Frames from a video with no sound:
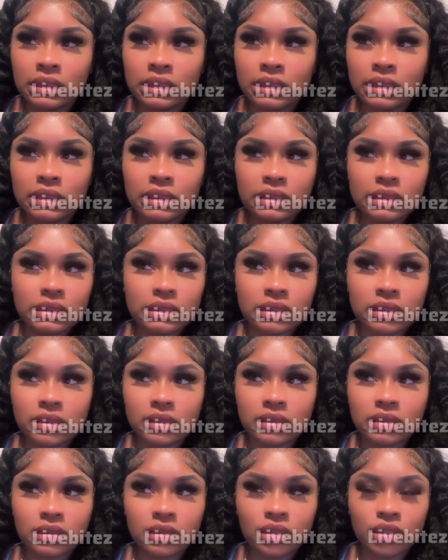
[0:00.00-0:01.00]
a good
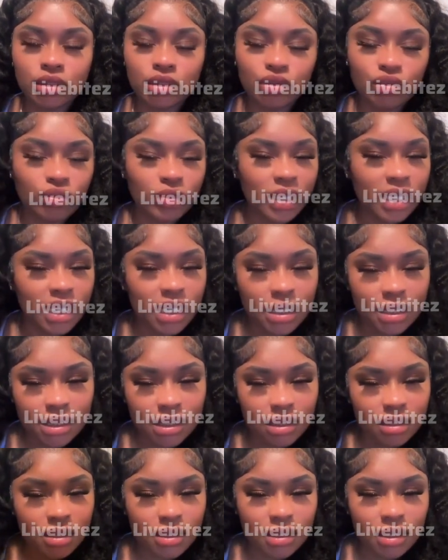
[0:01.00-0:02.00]
2
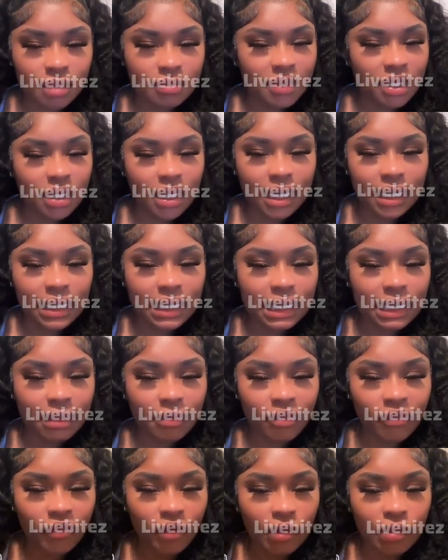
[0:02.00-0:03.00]
weeks or something like
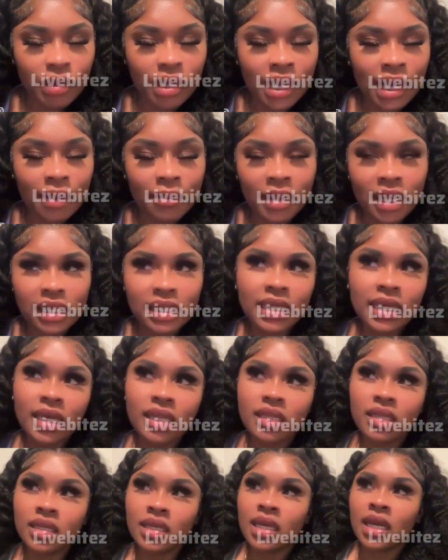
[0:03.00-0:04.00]
that before we got back
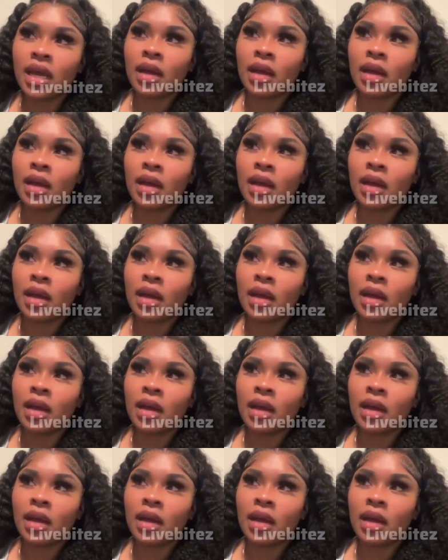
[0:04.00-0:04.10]
together.